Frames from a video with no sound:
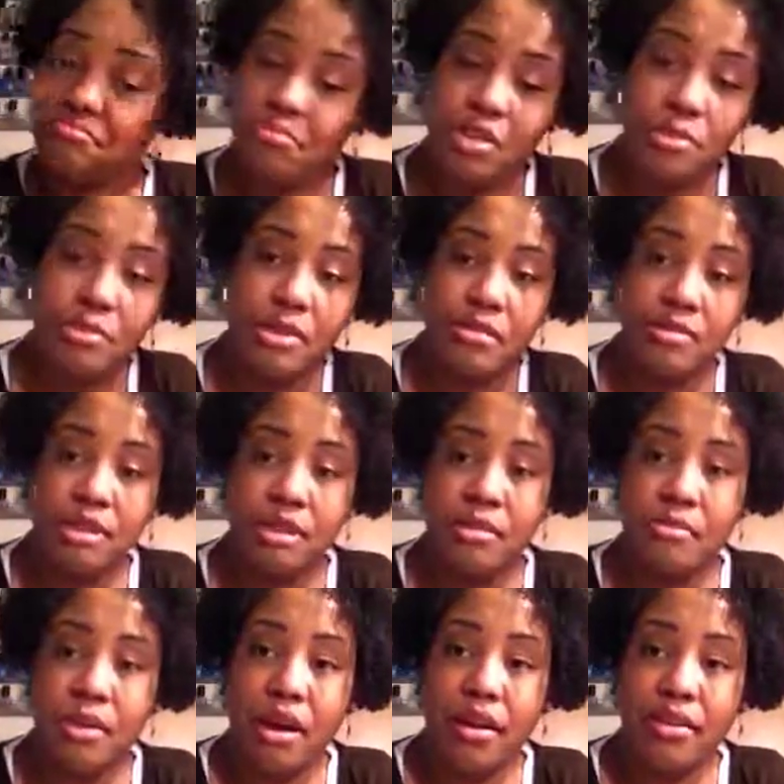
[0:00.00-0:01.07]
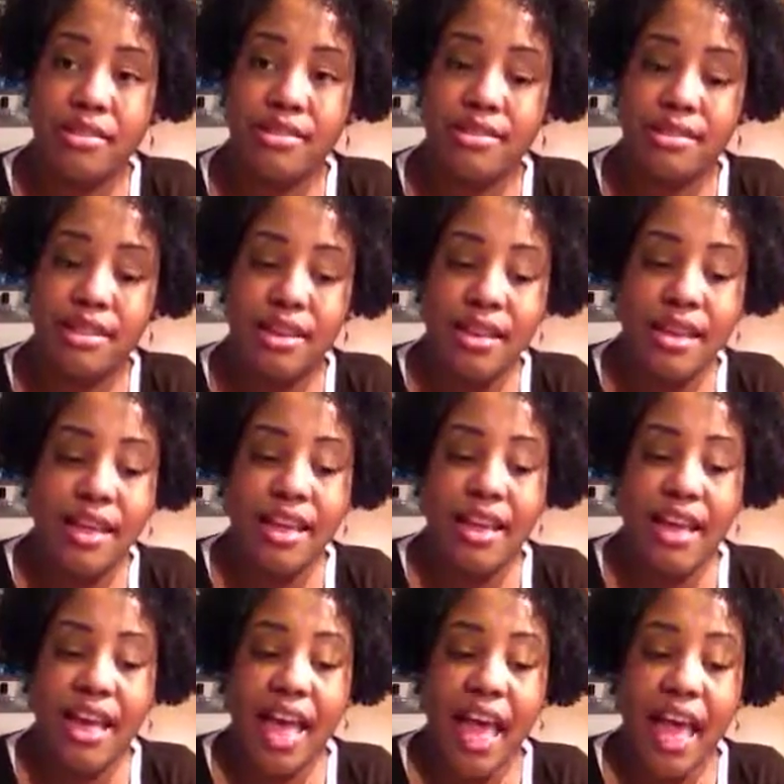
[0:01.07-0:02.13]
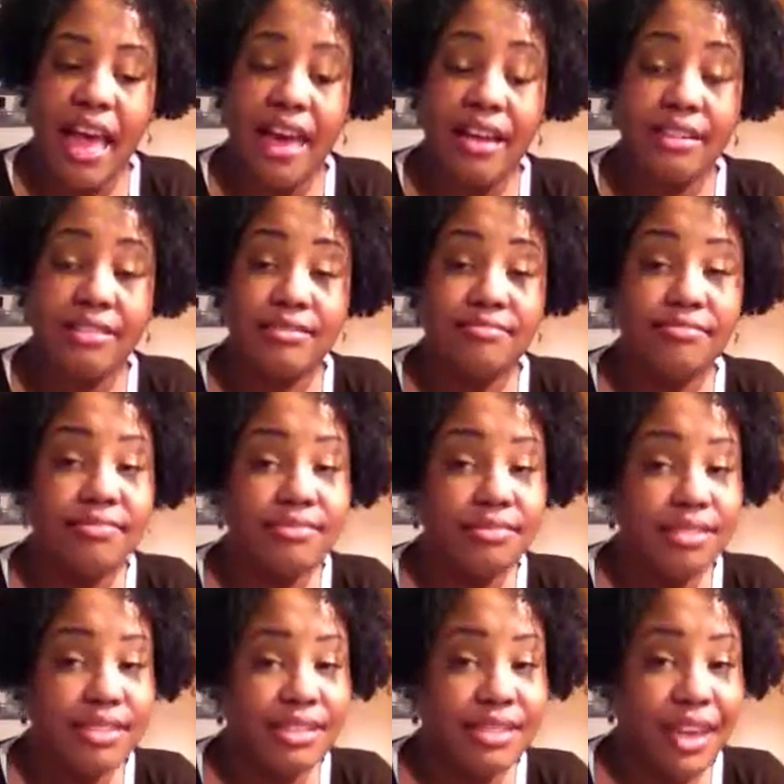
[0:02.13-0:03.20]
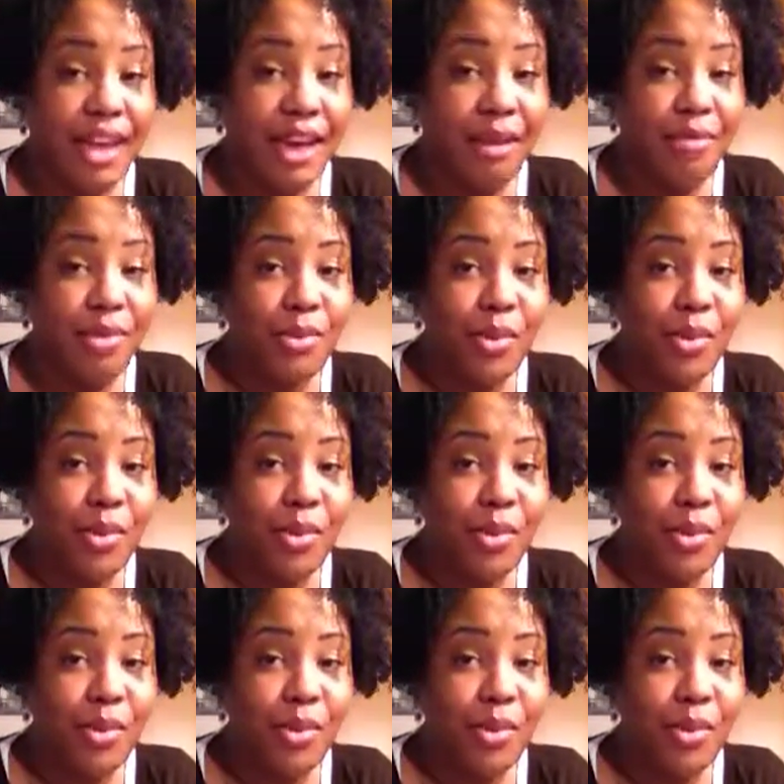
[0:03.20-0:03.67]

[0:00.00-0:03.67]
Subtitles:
put them in the inbox, and stay happy